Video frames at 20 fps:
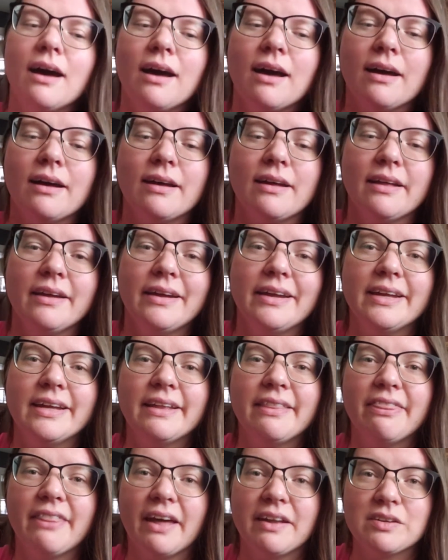uh,
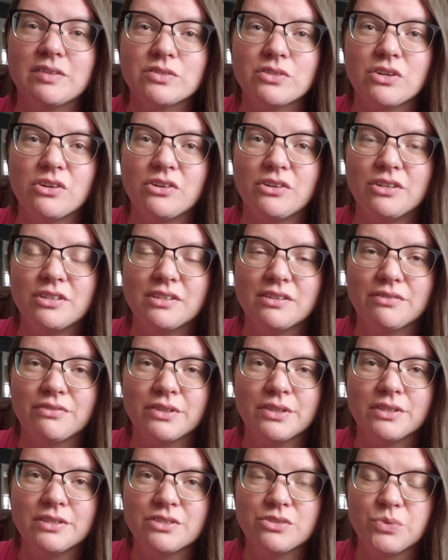that is all for
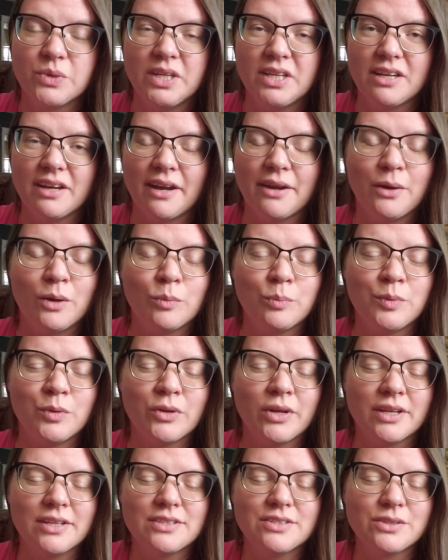this week. I hope you
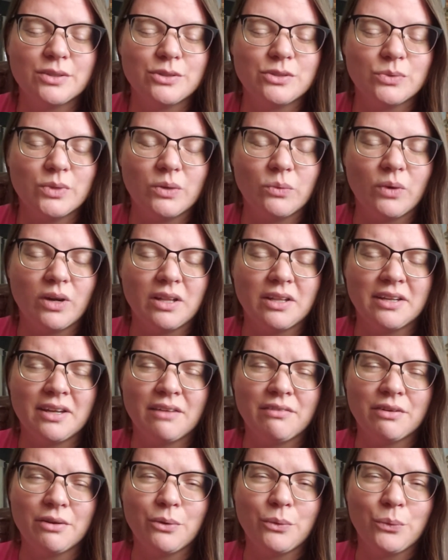guys are doing well and
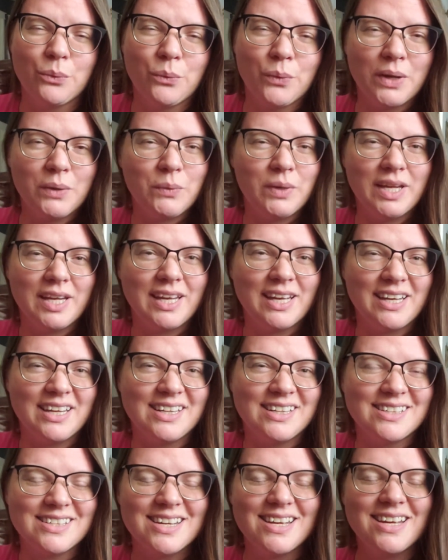have a great
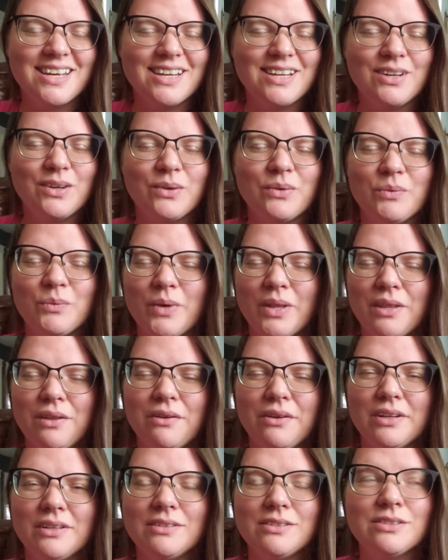weekend,
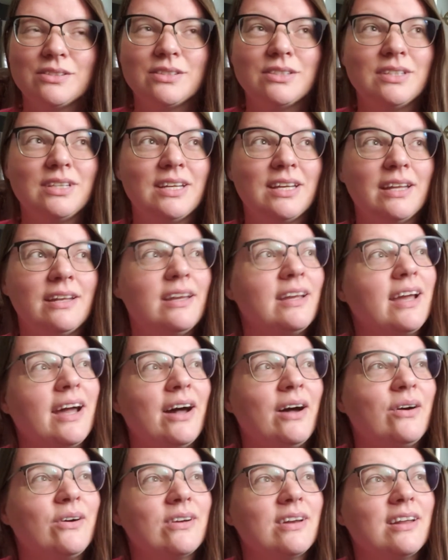whether it's getting
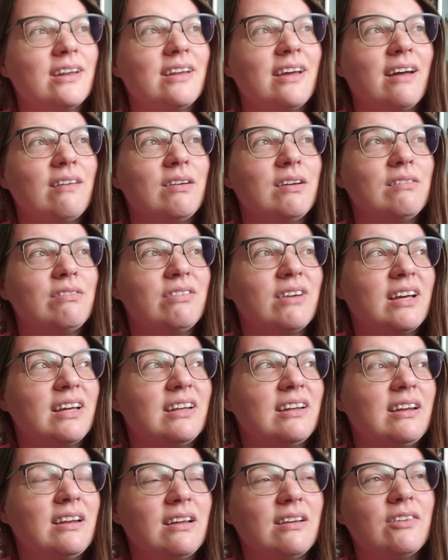out and having
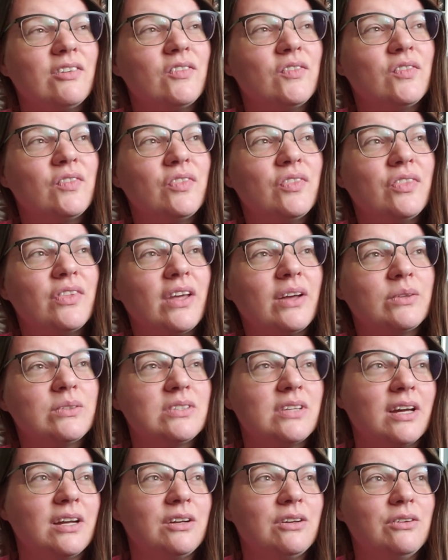fun
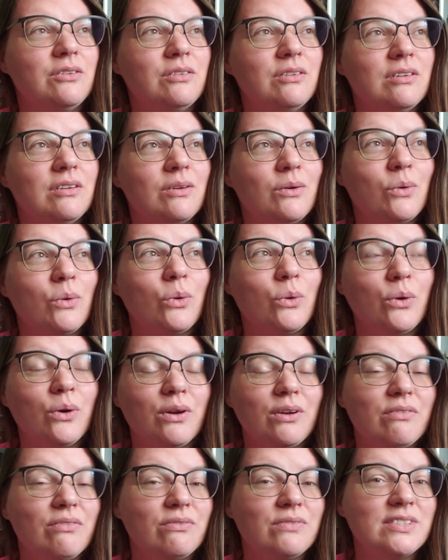outside
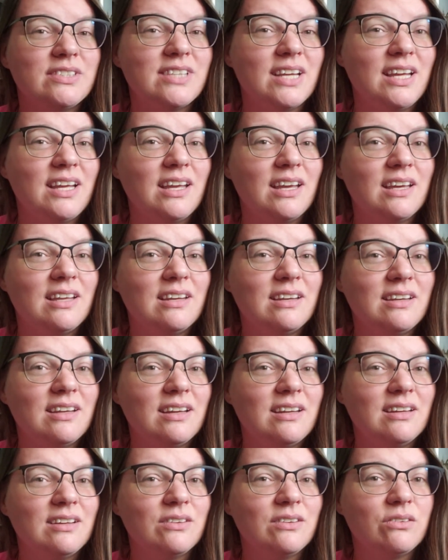or staying in and
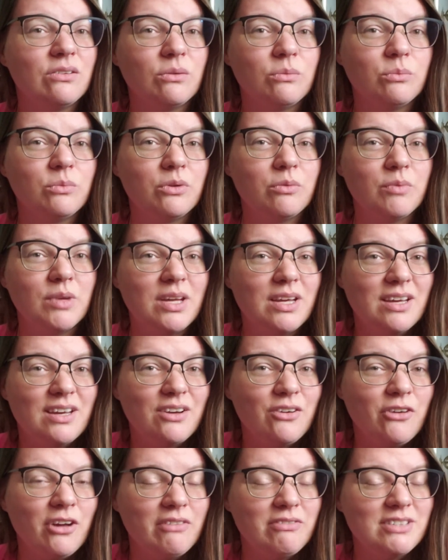getting some
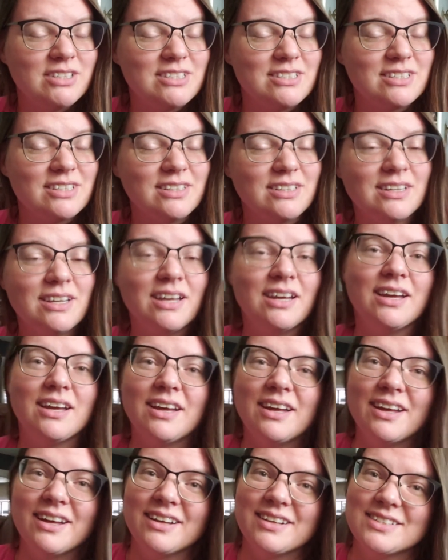crafting done.
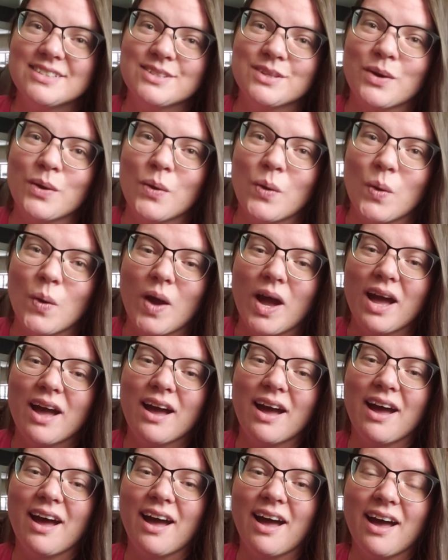So,
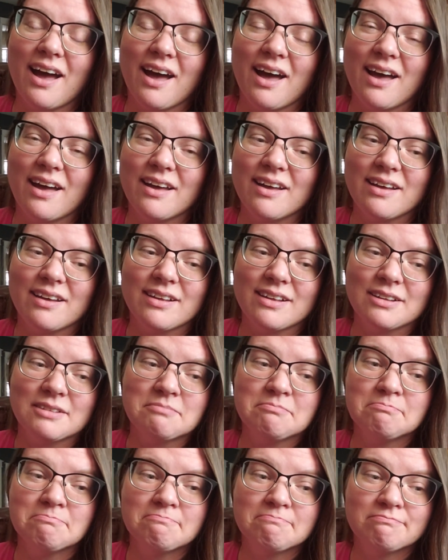
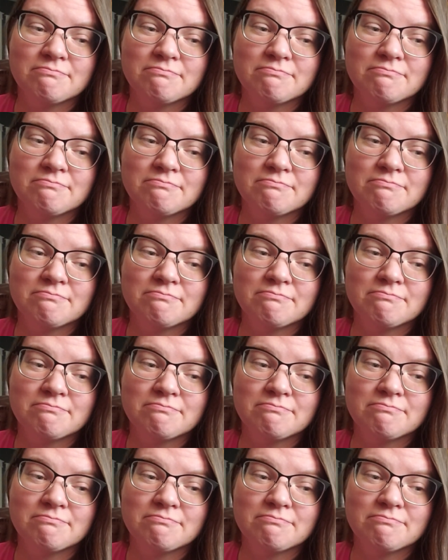um,